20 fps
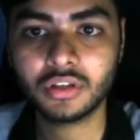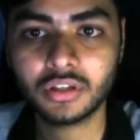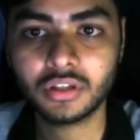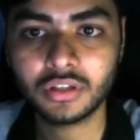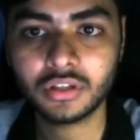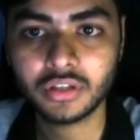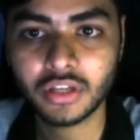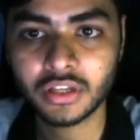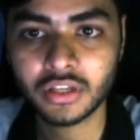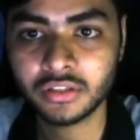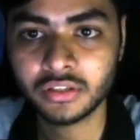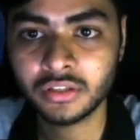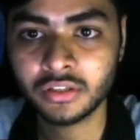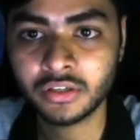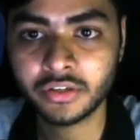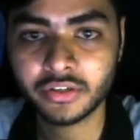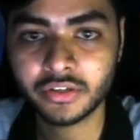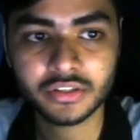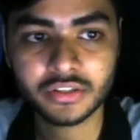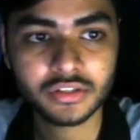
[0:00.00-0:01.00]
Then here
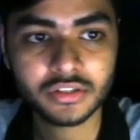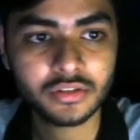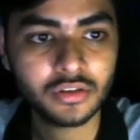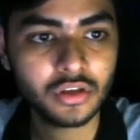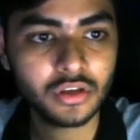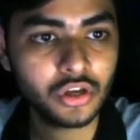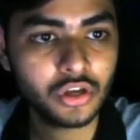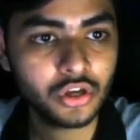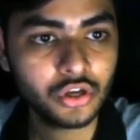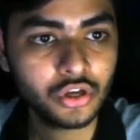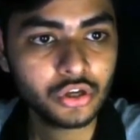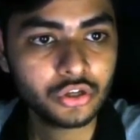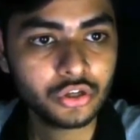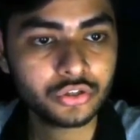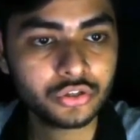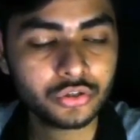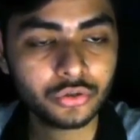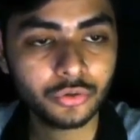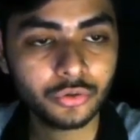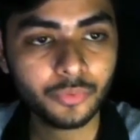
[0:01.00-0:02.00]
it is.
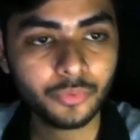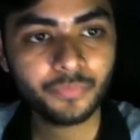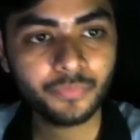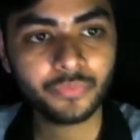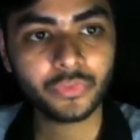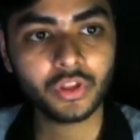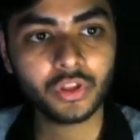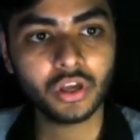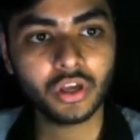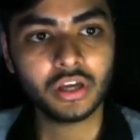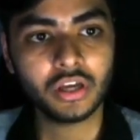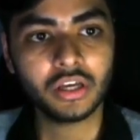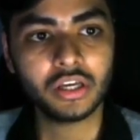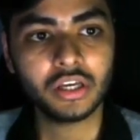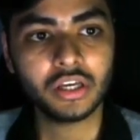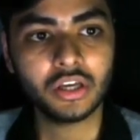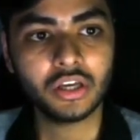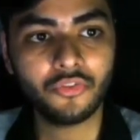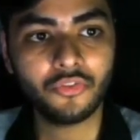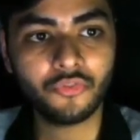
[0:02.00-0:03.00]
So
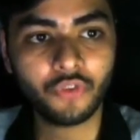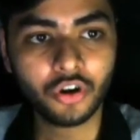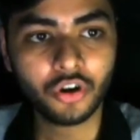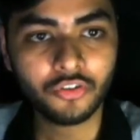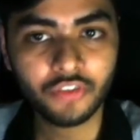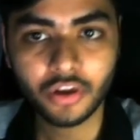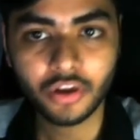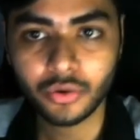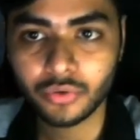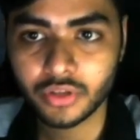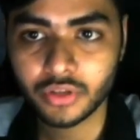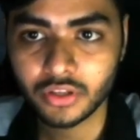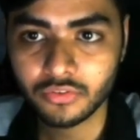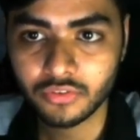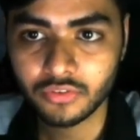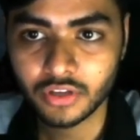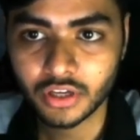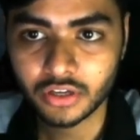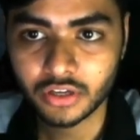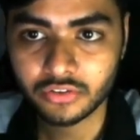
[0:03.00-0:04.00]
what we are doing,
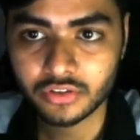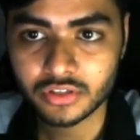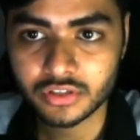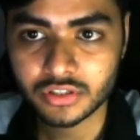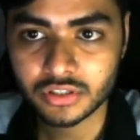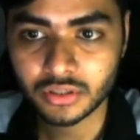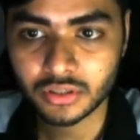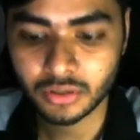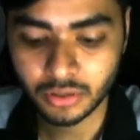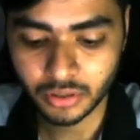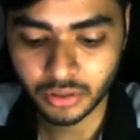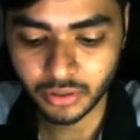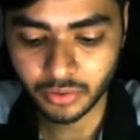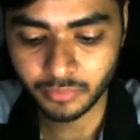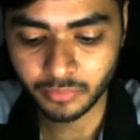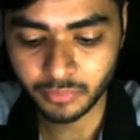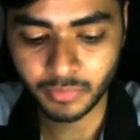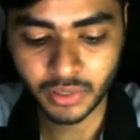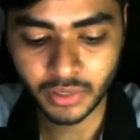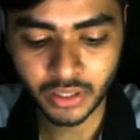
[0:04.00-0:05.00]
we are just
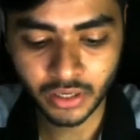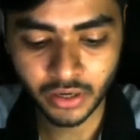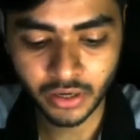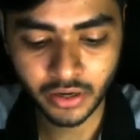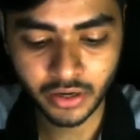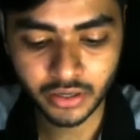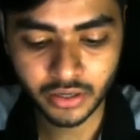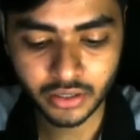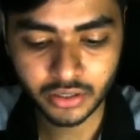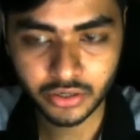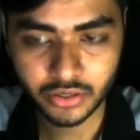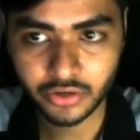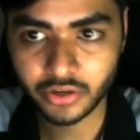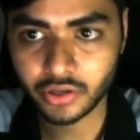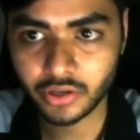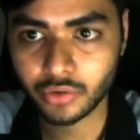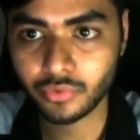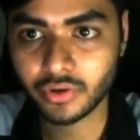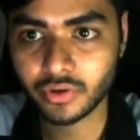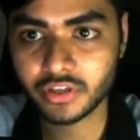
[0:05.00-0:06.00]
creating a
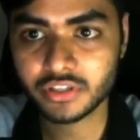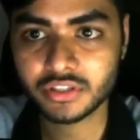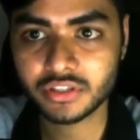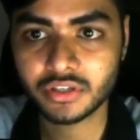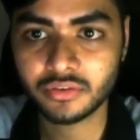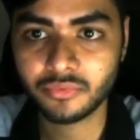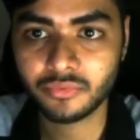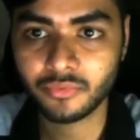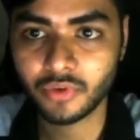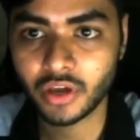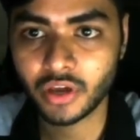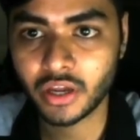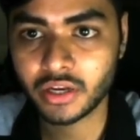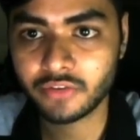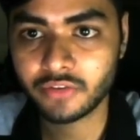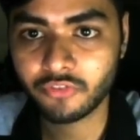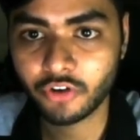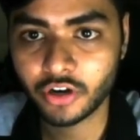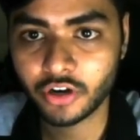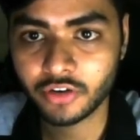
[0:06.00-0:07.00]
request and
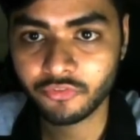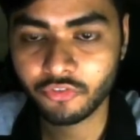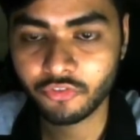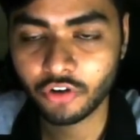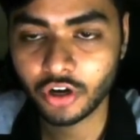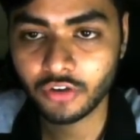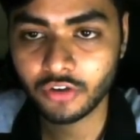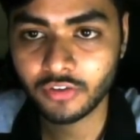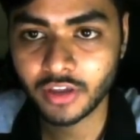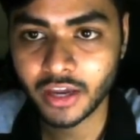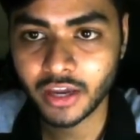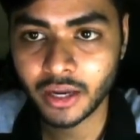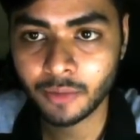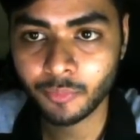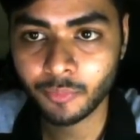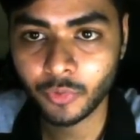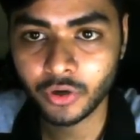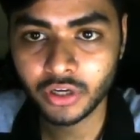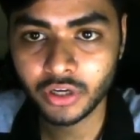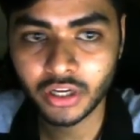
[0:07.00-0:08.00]
following
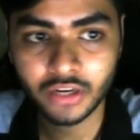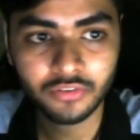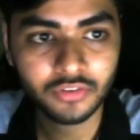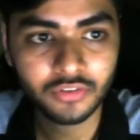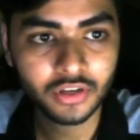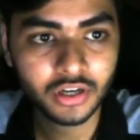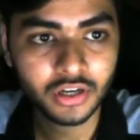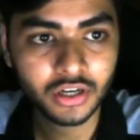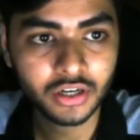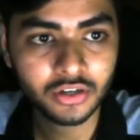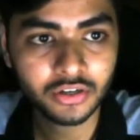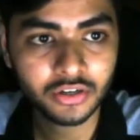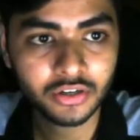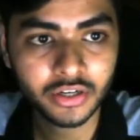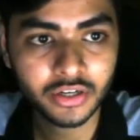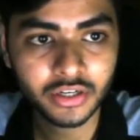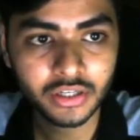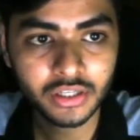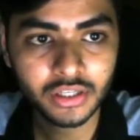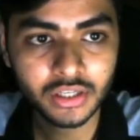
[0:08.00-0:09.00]
endpoint, and we are
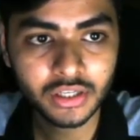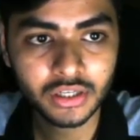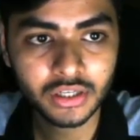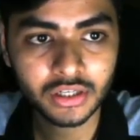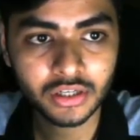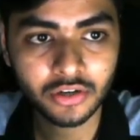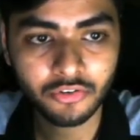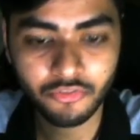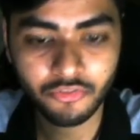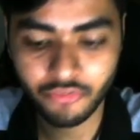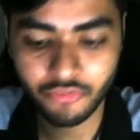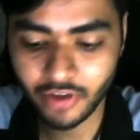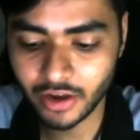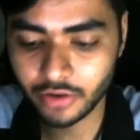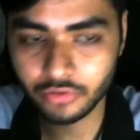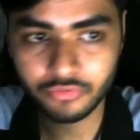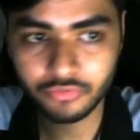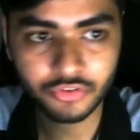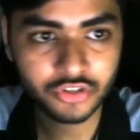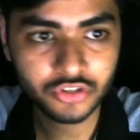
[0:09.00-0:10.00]
returning a
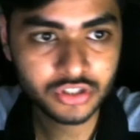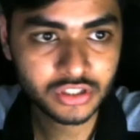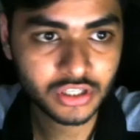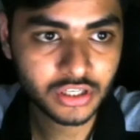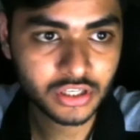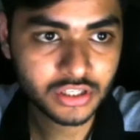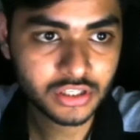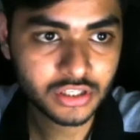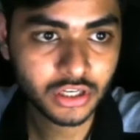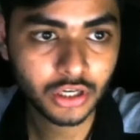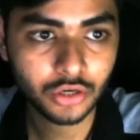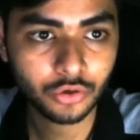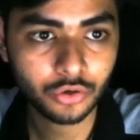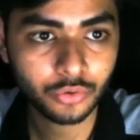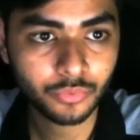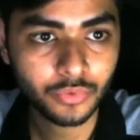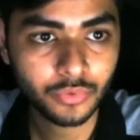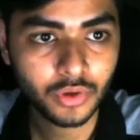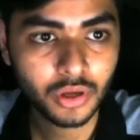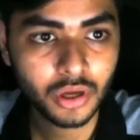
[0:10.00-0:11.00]
value which says hello.
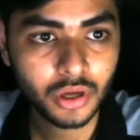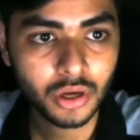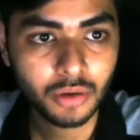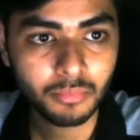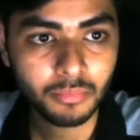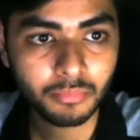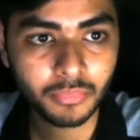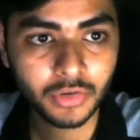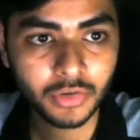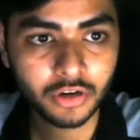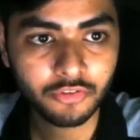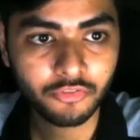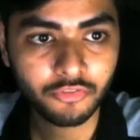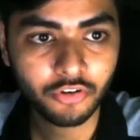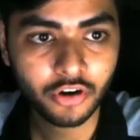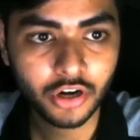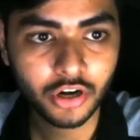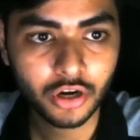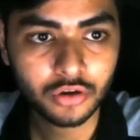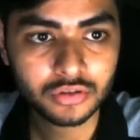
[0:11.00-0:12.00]
But
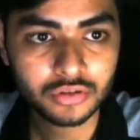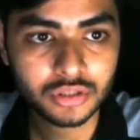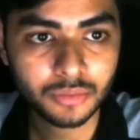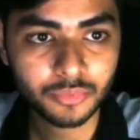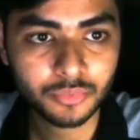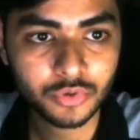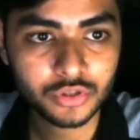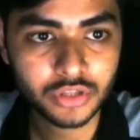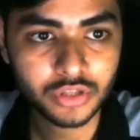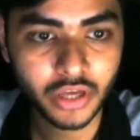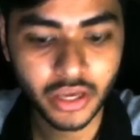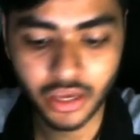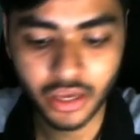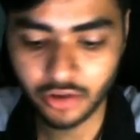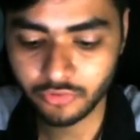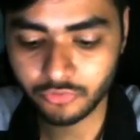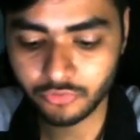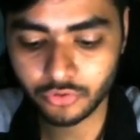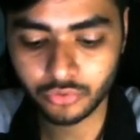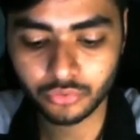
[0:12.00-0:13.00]
for now, suppose I
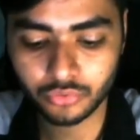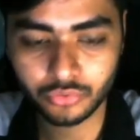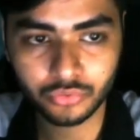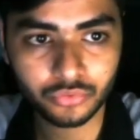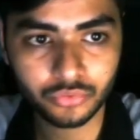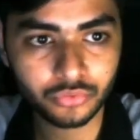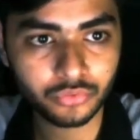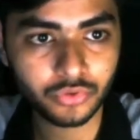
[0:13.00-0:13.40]
have to